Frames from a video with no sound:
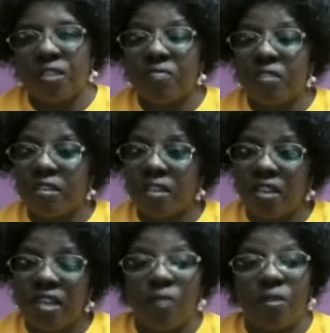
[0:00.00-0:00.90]
Every day they
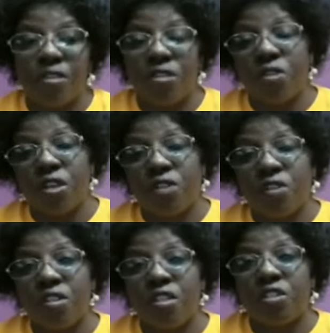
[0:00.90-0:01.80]
hear what is going
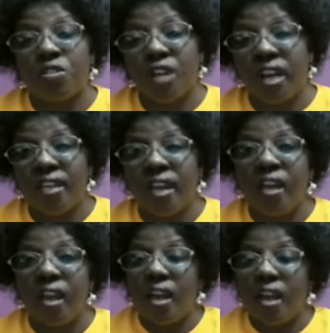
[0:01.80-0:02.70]
on in Uganda
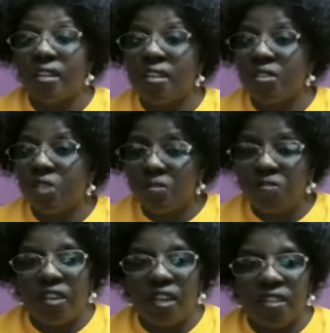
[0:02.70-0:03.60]
and they don't
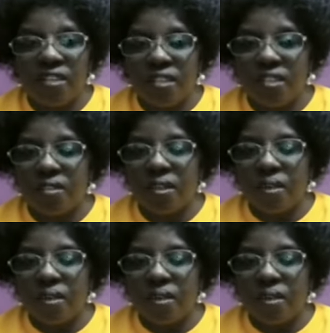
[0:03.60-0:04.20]
feel at ease.